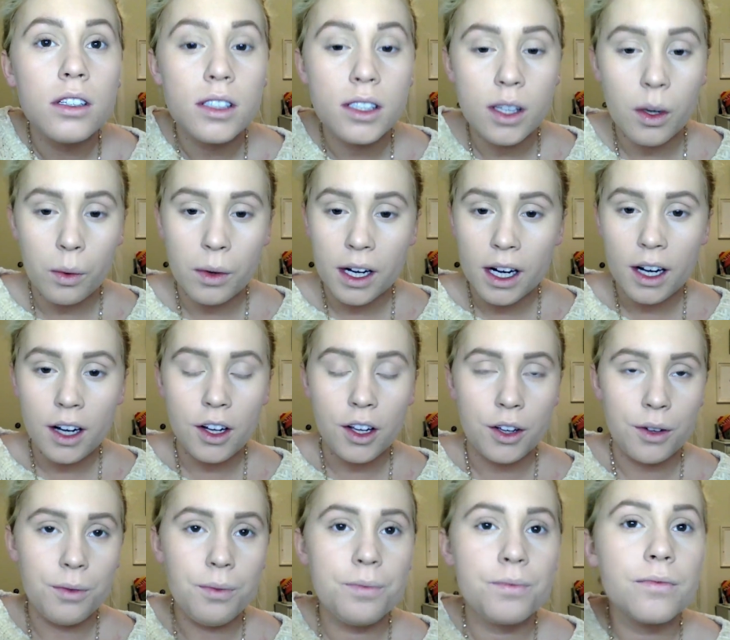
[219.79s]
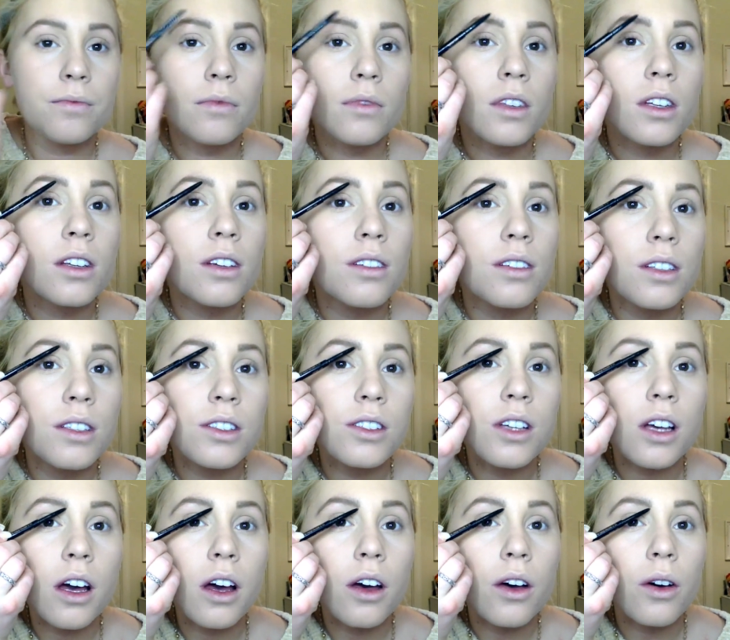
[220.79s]
So what I do is
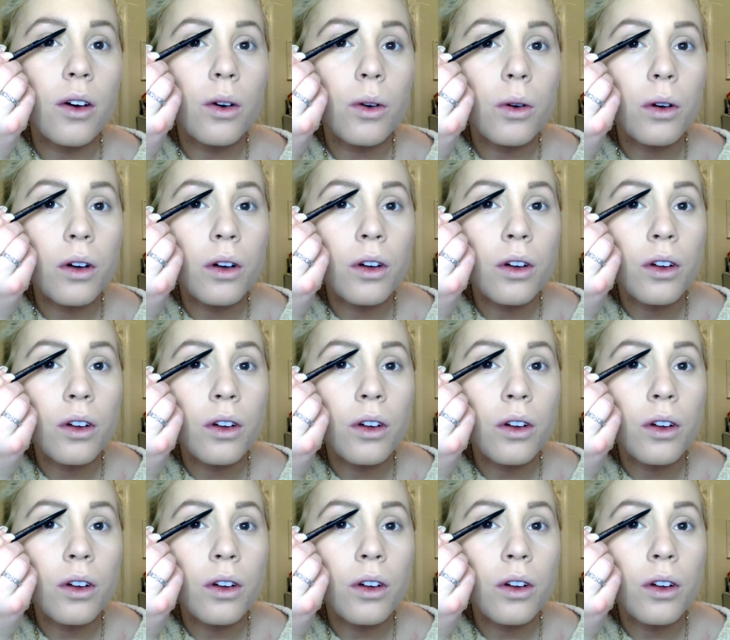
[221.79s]
go